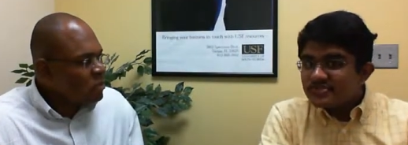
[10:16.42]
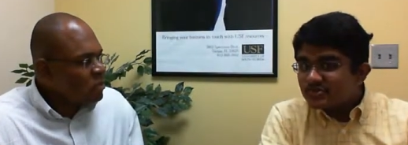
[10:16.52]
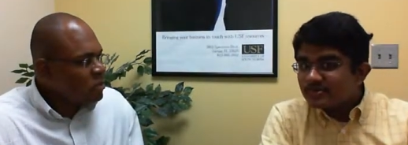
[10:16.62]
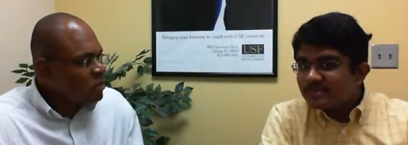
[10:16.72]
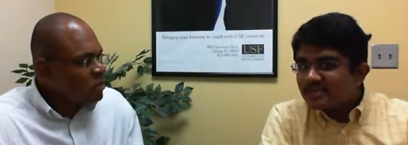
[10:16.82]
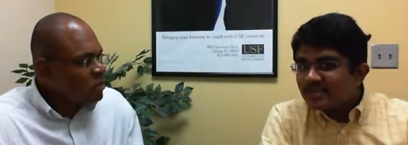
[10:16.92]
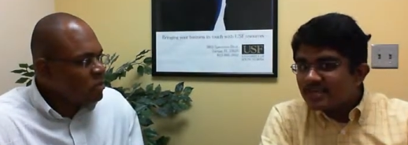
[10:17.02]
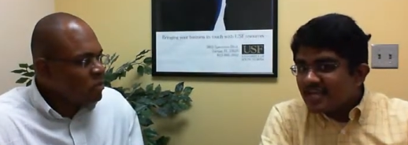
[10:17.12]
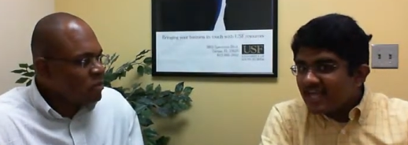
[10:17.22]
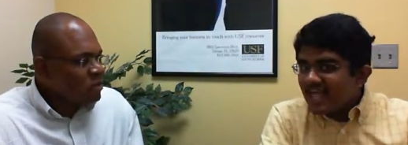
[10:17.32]
Speaker 1: school,
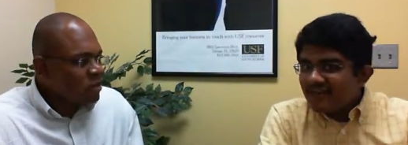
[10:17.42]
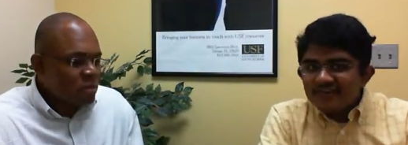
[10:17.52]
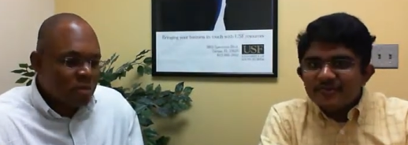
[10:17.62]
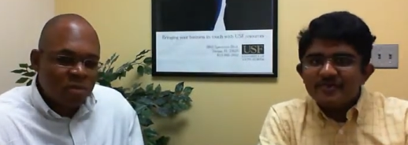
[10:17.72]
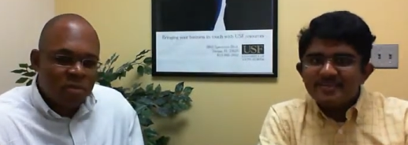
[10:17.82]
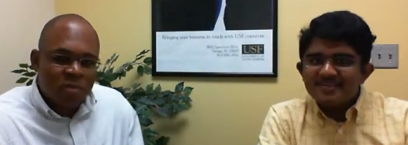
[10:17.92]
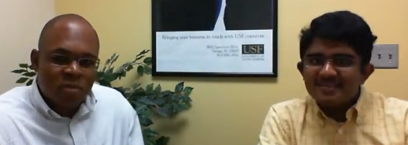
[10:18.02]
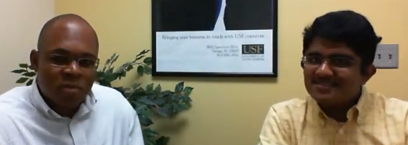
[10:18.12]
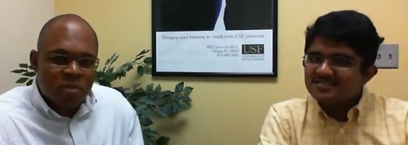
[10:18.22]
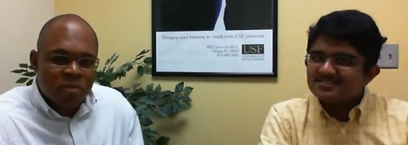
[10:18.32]
everyone
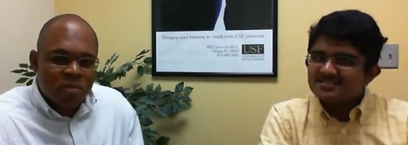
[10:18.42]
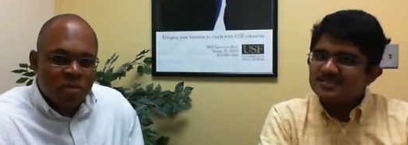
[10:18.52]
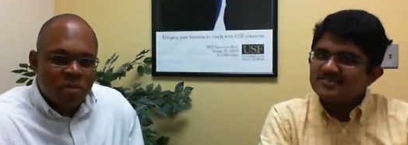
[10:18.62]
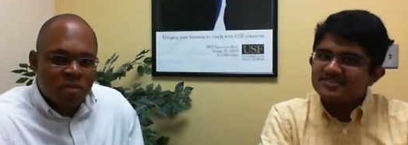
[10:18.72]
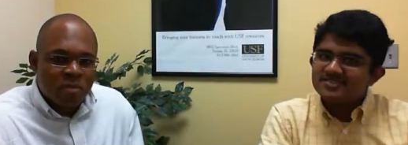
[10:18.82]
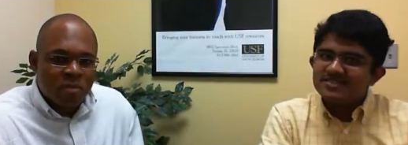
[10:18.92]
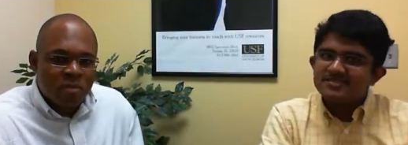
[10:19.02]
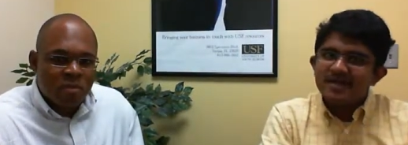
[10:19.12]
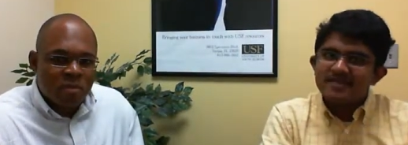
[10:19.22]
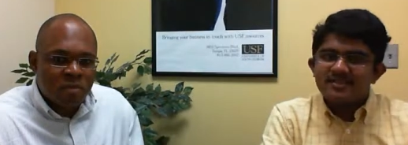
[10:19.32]
is interested
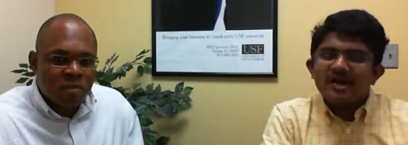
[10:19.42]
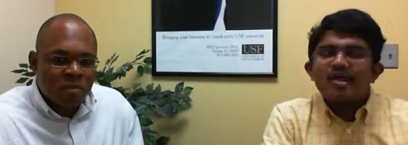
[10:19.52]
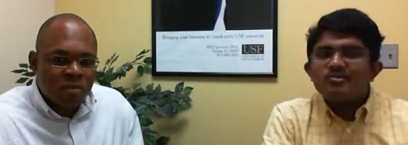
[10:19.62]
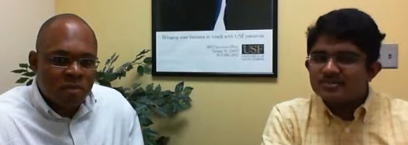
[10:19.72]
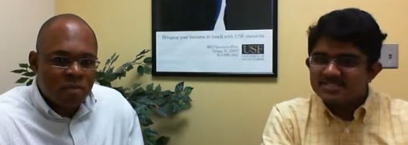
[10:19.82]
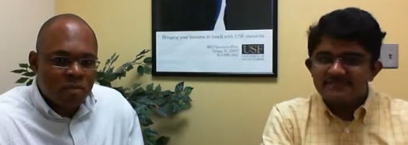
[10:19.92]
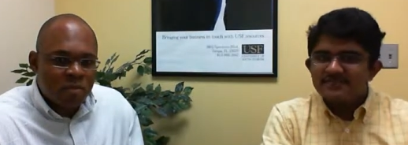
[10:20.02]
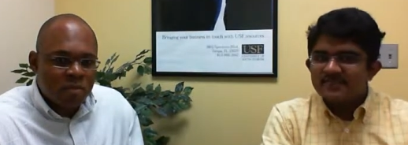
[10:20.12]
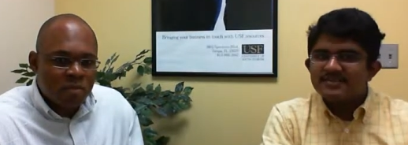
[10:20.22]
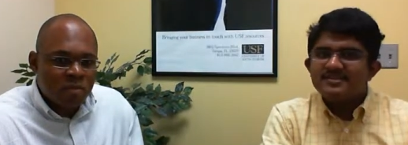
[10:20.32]
in math, almost
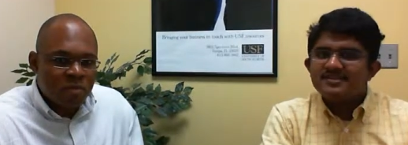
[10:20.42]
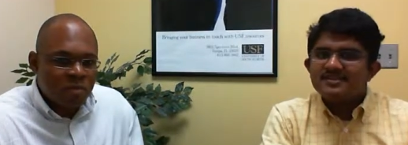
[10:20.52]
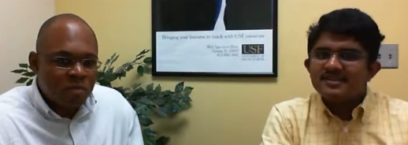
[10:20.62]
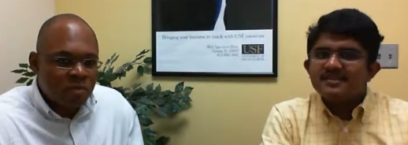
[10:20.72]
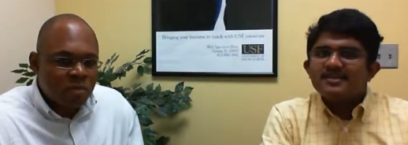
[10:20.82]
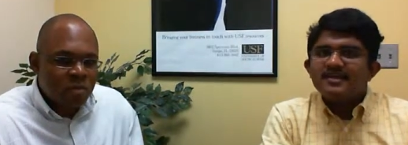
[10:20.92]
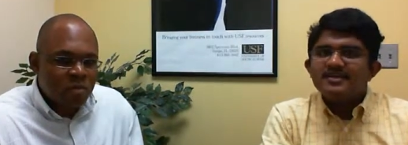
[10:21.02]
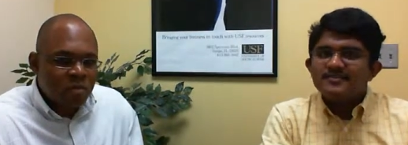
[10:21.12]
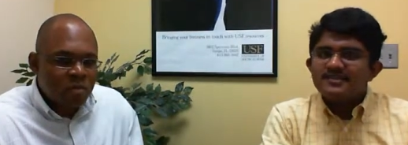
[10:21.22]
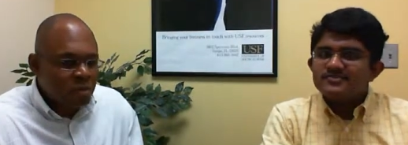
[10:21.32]
everyone. And
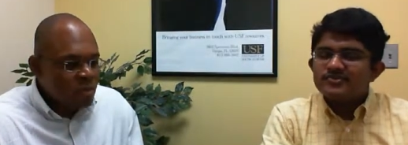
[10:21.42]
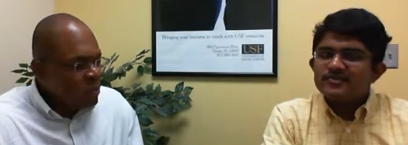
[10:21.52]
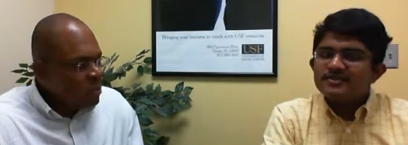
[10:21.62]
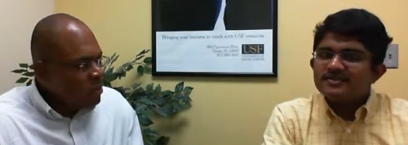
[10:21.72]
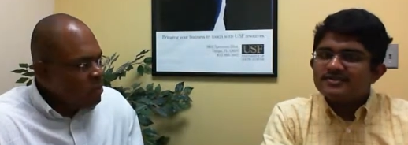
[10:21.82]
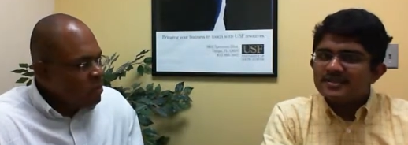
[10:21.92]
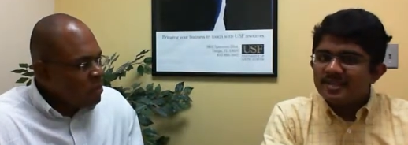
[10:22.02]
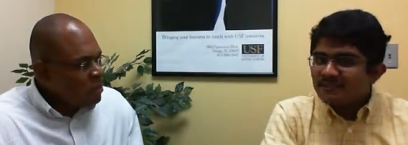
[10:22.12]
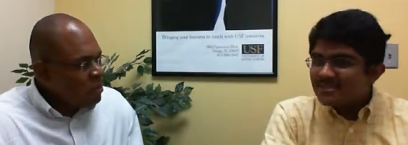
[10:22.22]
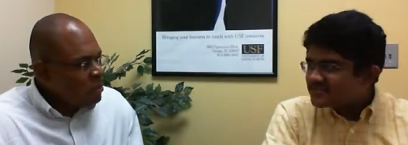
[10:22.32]
in middle school, the
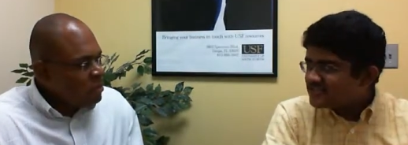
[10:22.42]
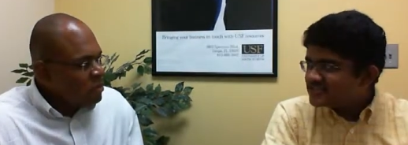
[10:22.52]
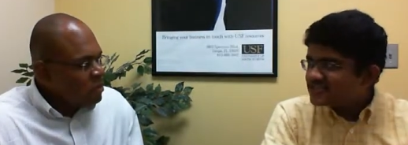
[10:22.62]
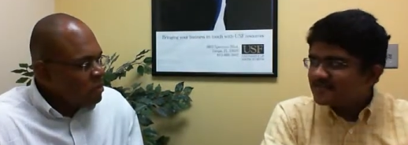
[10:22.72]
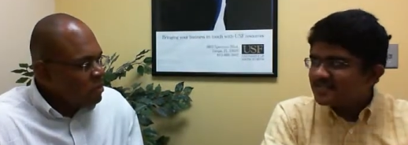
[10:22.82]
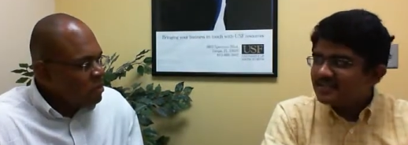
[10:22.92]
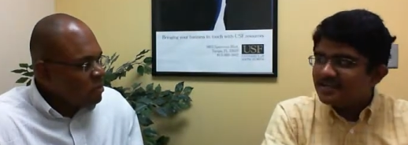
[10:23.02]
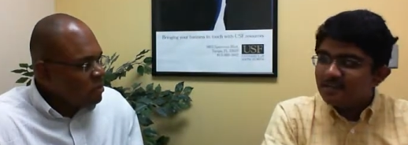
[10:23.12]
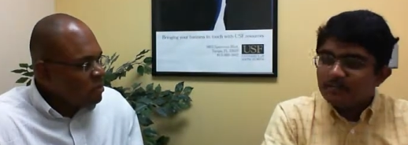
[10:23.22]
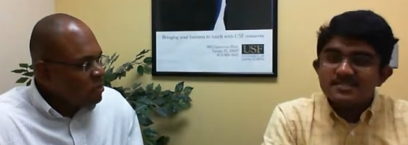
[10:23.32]
numbers reduce a bit,
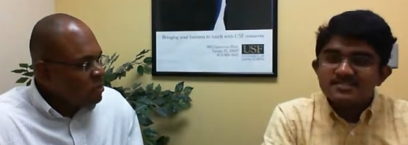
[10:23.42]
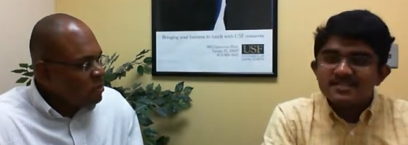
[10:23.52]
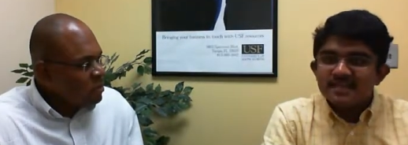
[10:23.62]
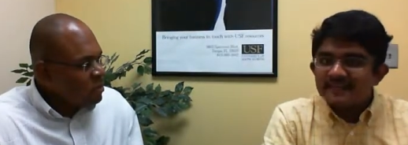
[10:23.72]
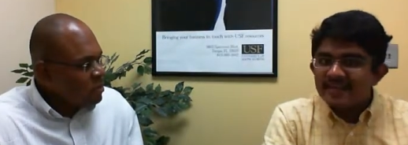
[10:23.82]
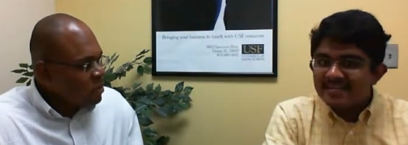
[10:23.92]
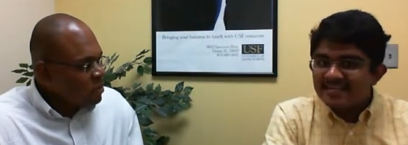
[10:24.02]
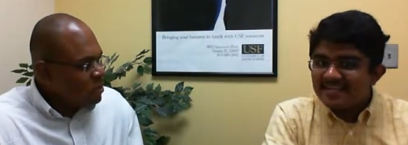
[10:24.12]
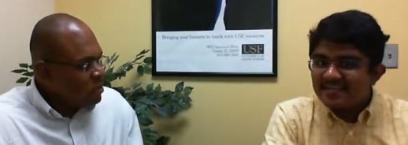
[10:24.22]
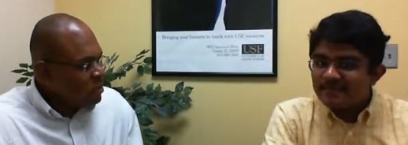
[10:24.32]
but still a great
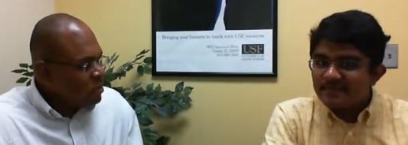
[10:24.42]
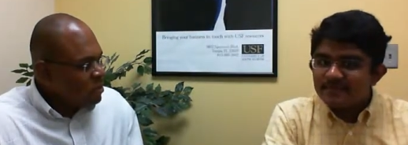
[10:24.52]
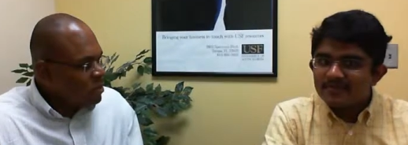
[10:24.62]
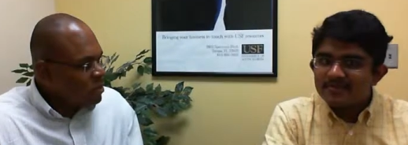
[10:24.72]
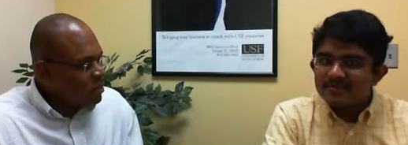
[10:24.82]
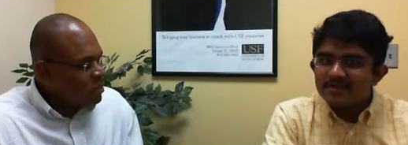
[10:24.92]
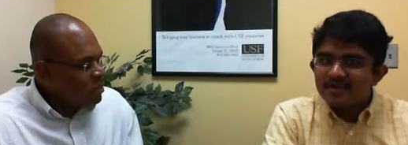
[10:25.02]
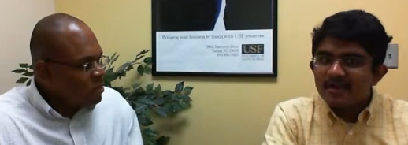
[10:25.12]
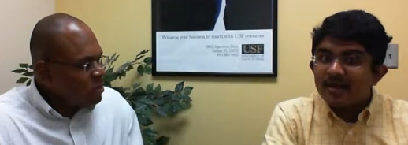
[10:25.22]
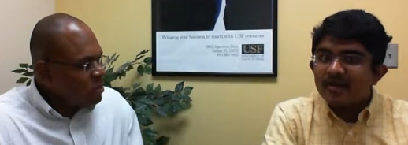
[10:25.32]
deal of people
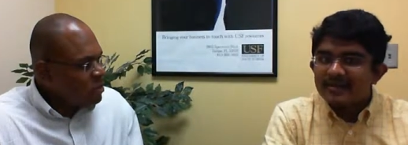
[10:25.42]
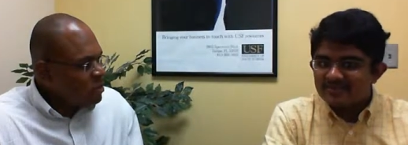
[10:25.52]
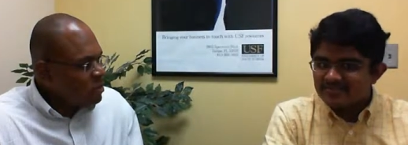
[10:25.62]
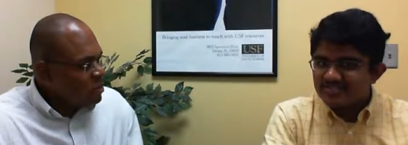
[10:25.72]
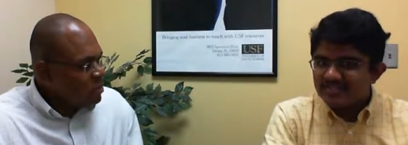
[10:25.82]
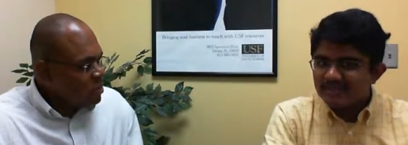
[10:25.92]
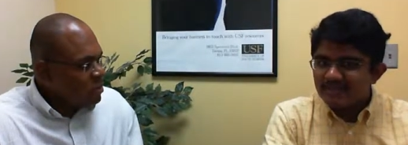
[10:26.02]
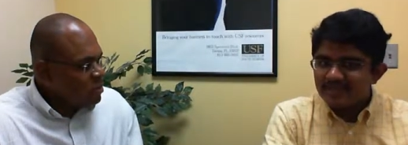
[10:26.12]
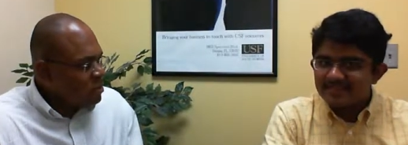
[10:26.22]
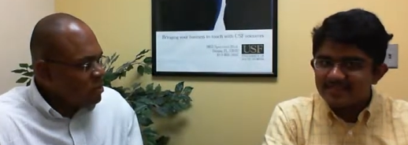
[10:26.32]
are interested in
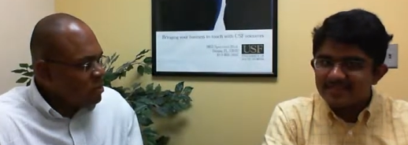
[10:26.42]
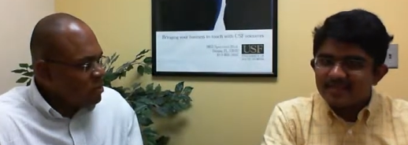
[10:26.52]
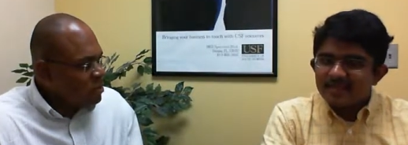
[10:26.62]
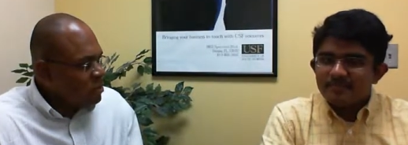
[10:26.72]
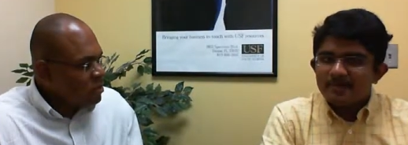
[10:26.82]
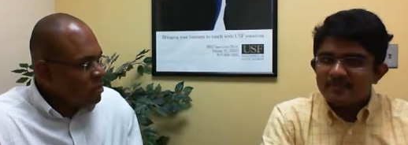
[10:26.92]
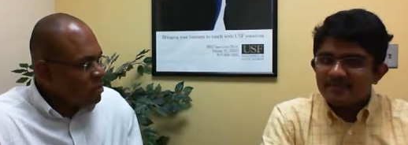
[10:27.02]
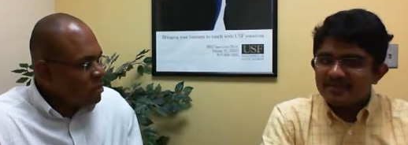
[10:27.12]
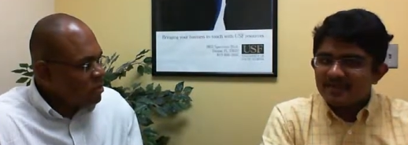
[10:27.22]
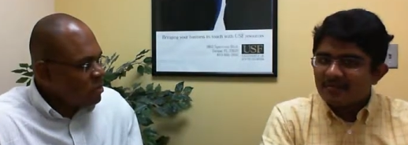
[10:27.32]
math. But
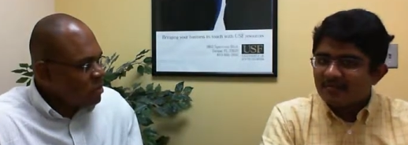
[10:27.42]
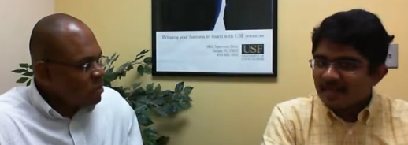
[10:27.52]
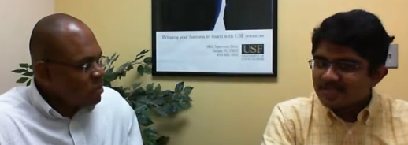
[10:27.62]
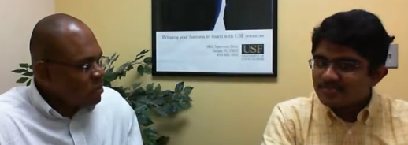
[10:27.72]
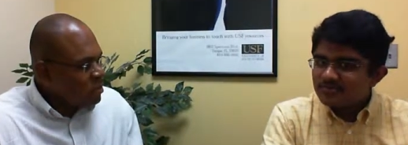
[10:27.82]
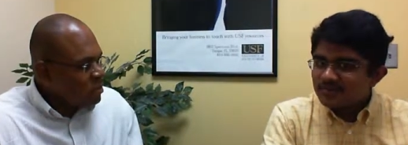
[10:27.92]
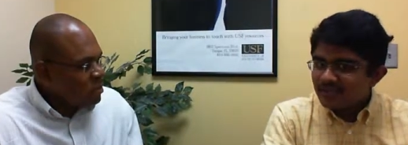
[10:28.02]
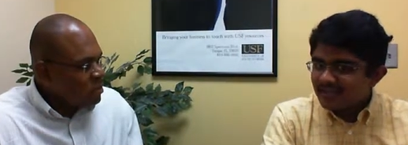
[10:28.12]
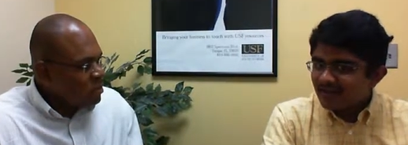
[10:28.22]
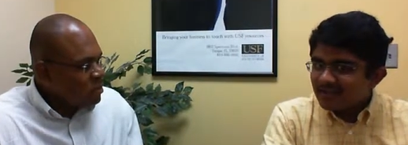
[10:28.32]
when come high school
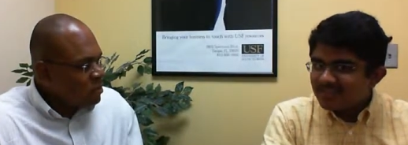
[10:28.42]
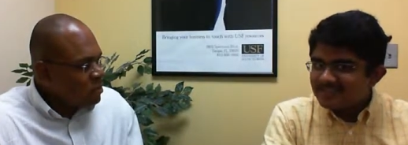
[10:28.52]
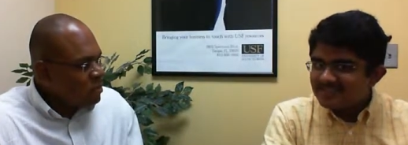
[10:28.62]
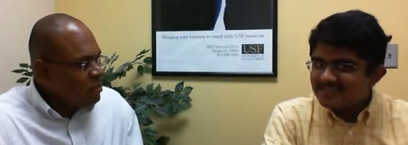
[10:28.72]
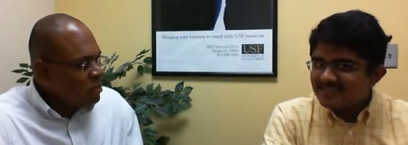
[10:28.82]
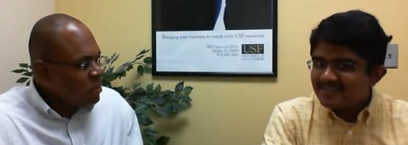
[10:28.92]
and college,